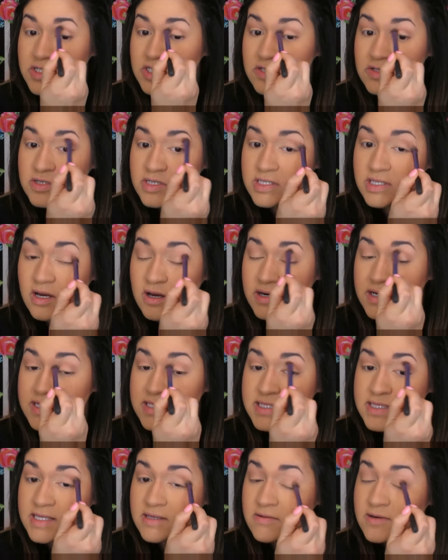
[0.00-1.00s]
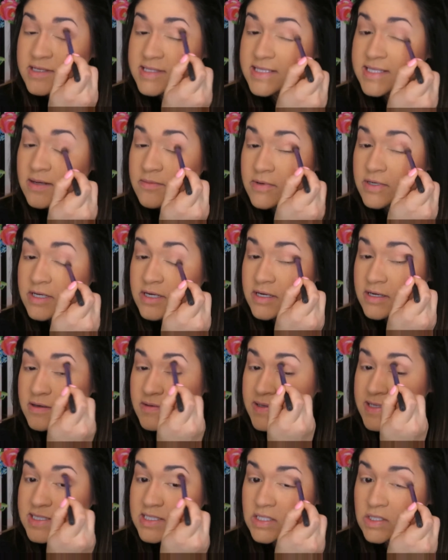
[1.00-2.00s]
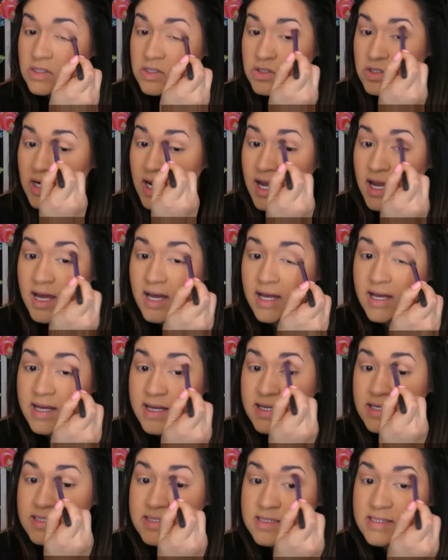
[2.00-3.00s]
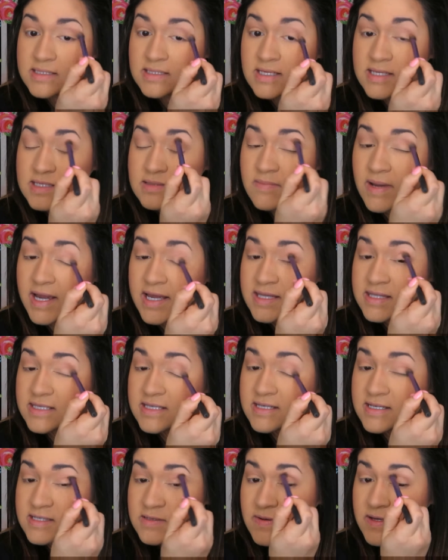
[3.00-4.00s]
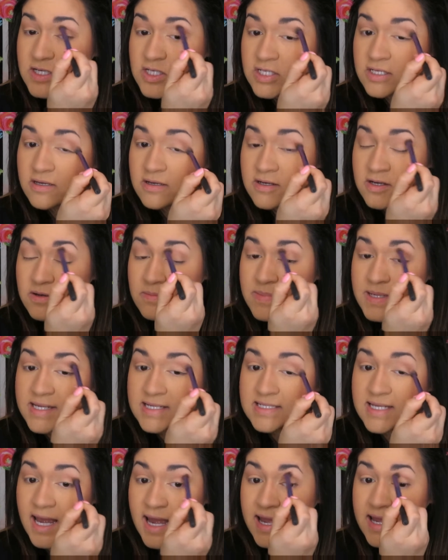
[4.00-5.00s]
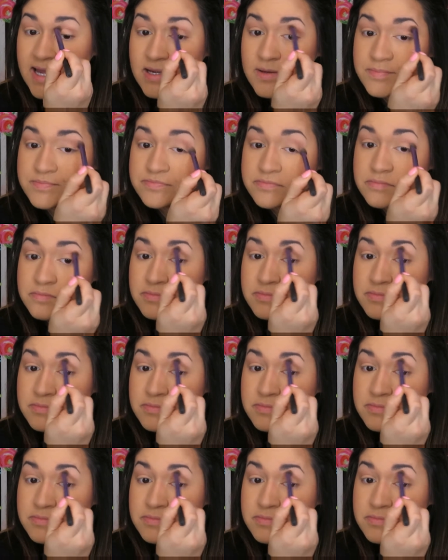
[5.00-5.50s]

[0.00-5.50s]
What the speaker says: you just honestly want someone you're going to trust, is my thing, especially on your big day.